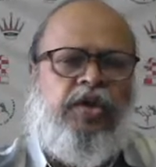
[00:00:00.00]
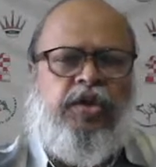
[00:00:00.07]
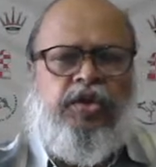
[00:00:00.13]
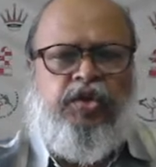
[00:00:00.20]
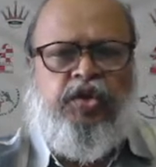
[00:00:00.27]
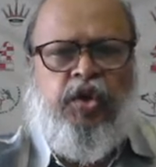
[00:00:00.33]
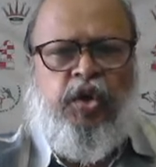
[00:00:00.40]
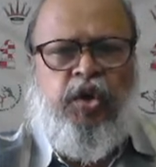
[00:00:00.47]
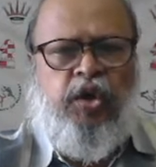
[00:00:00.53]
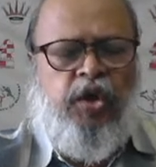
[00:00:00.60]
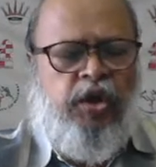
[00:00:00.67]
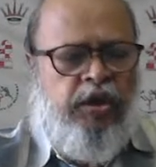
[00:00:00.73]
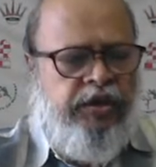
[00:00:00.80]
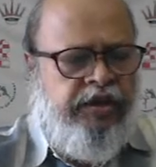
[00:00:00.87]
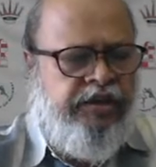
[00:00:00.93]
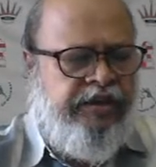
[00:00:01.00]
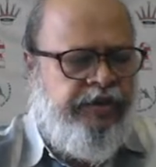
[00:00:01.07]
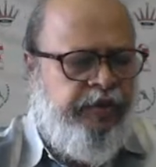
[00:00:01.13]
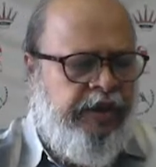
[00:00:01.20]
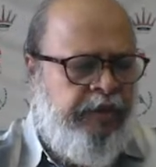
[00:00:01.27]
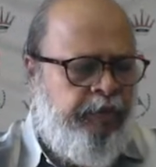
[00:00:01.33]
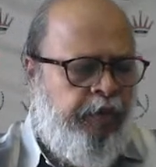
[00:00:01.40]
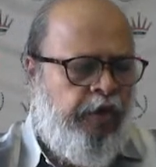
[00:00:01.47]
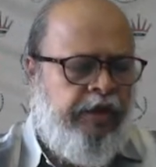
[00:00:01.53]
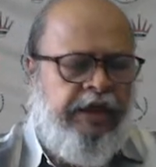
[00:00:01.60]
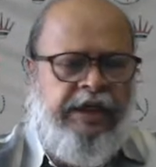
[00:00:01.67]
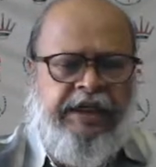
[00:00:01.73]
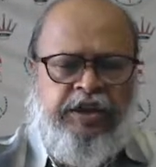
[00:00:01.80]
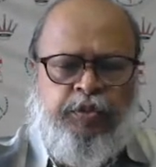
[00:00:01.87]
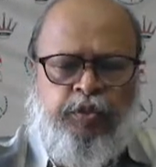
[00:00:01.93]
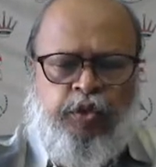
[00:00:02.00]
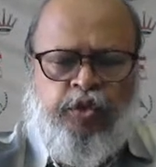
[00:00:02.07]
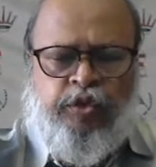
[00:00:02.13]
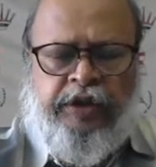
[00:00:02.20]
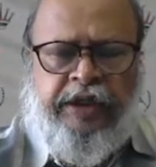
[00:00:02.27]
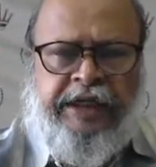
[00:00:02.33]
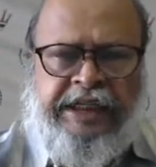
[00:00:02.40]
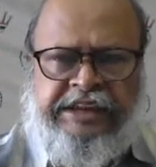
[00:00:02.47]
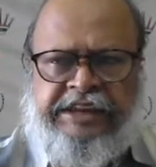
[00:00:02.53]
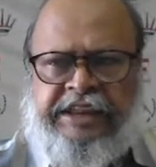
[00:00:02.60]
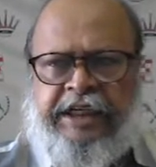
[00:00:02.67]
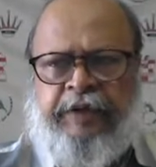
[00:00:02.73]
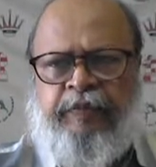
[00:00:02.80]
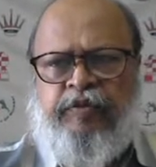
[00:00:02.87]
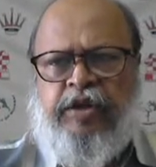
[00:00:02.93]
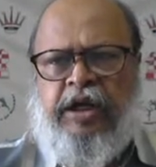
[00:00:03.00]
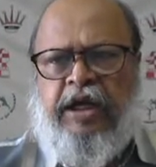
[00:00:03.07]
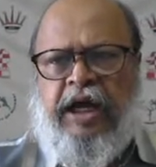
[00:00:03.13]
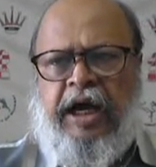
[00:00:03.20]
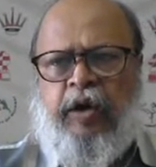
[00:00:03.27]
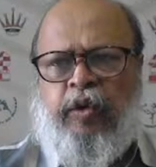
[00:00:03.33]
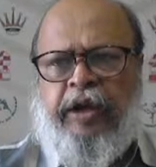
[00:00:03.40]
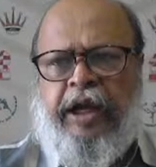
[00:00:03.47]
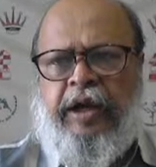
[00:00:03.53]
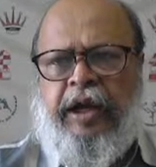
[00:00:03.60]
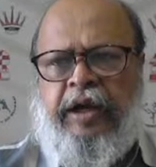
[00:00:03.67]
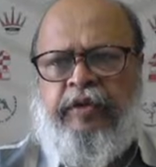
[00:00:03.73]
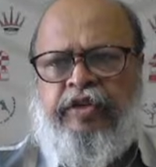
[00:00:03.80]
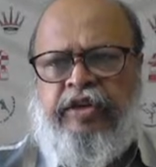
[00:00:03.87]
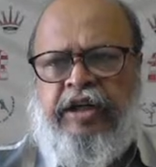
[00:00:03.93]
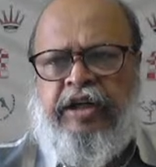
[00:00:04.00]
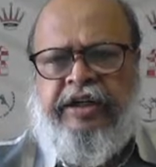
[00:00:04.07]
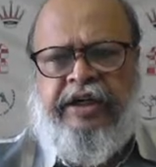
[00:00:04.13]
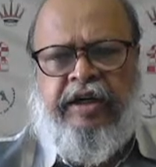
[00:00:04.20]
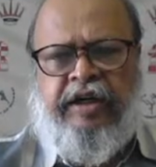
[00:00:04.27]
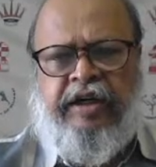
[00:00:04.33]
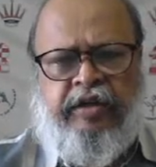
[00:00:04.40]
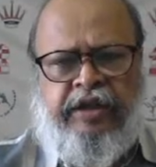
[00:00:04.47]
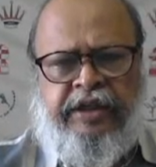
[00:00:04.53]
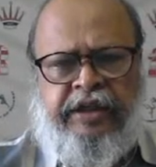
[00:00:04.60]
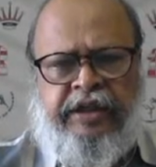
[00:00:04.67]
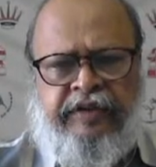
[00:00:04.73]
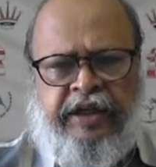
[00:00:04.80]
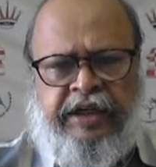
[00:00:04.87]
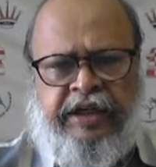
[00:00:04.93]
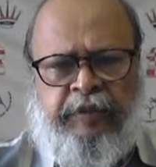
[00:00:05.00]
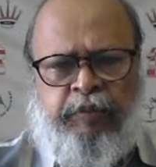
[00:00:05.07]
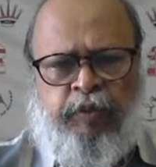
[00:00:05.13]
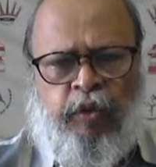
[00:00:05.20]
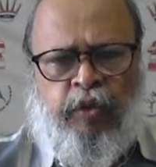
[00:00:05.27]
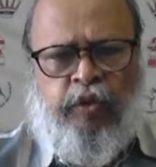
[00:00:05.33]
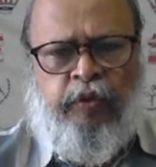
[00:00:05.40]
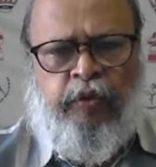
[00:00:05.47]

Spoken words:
So this is very important. Let's move to the next game. Okay, I have selected already in the clipboard.